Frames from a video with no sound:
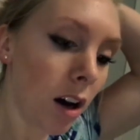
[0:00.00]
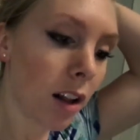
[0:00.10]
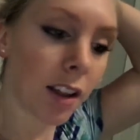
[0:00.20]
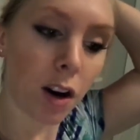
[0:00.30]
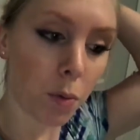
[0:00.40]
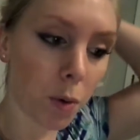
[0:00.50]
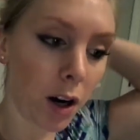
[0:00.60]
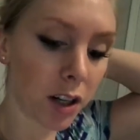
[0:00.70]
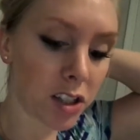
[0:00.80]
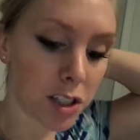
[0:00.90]
a little
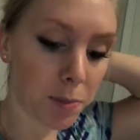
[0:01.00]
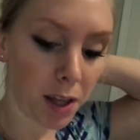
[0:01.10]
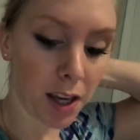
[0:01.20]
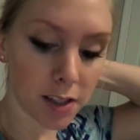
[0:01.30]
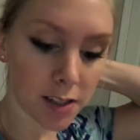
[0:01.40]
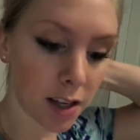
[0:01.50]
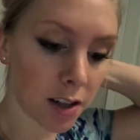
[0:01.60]
work just because,